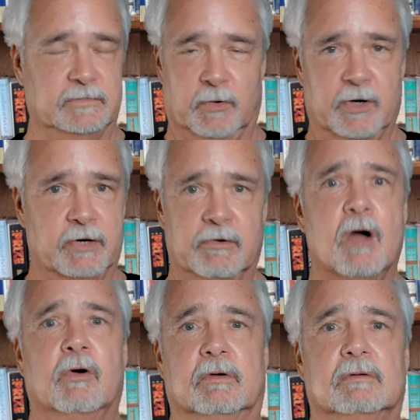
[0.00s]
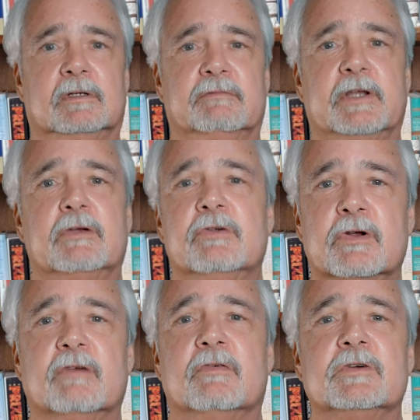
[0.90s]
on your own that your
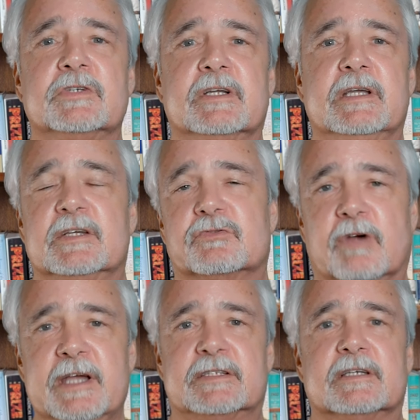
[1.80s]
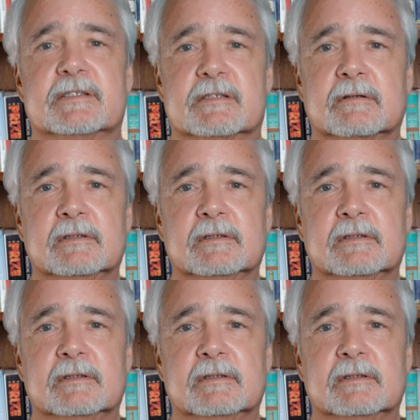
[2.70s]
university is racist,